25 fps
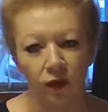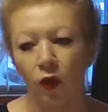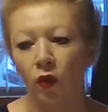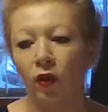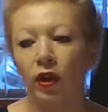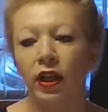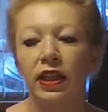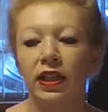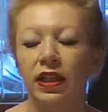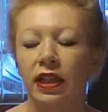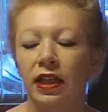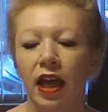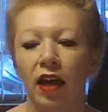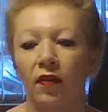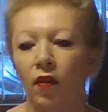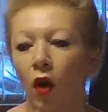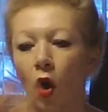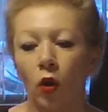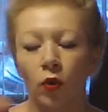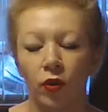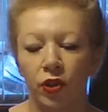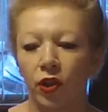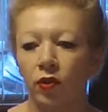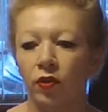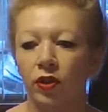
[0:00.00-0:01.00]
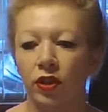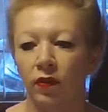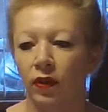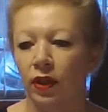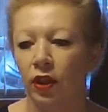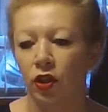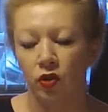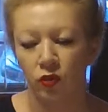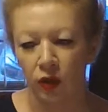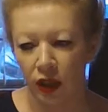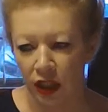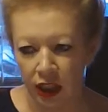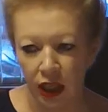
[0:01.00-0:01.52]
Very easy to have a whole series of
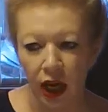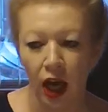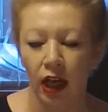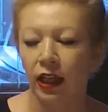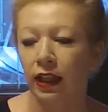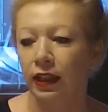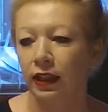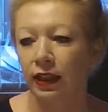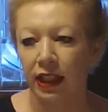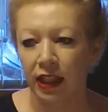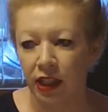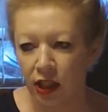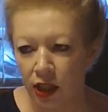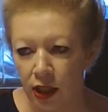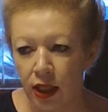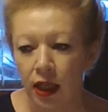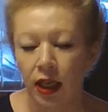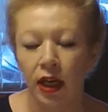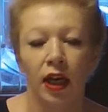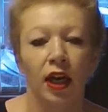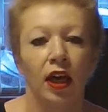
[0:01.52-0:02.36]
industries, and I can list